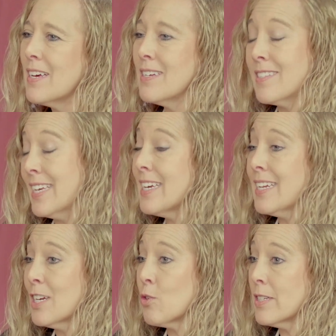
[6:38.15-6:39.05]
seeing an
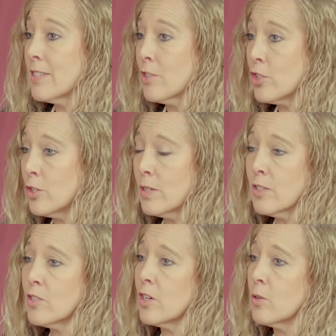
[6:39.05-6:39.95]
increase in
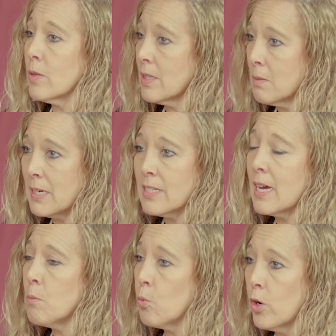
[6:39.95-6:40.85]
students. So in the
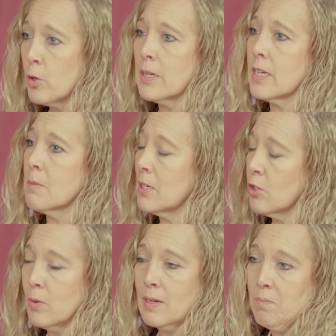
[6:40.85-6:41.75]
meantime, what are we going to be
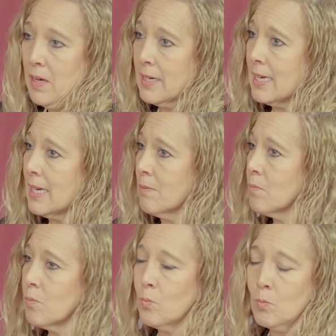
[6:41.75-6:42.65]
doing? Again,
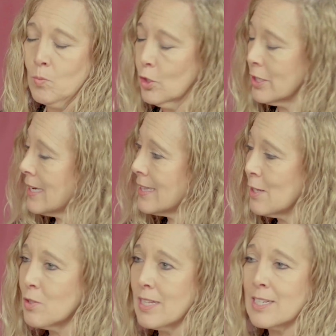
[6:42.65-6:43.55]
looking at
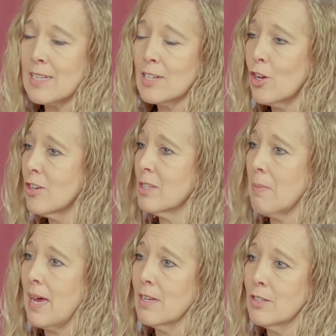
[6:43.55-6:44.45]
those things I talked
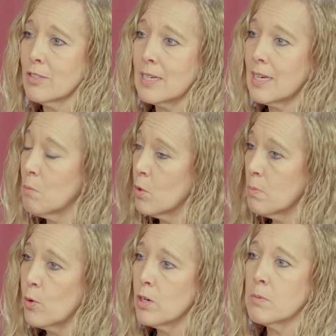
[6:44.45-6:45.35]
about, looking at more
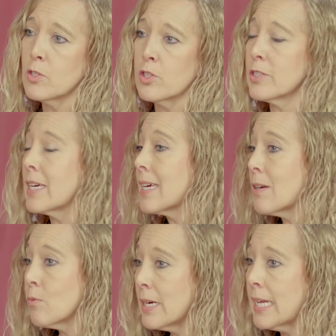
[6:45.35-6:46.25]
portables, looking
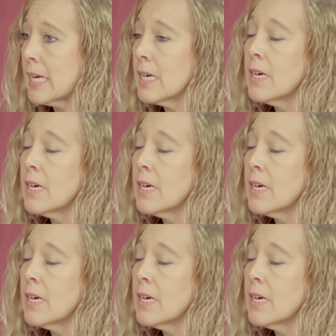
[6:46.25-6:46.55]
at renting,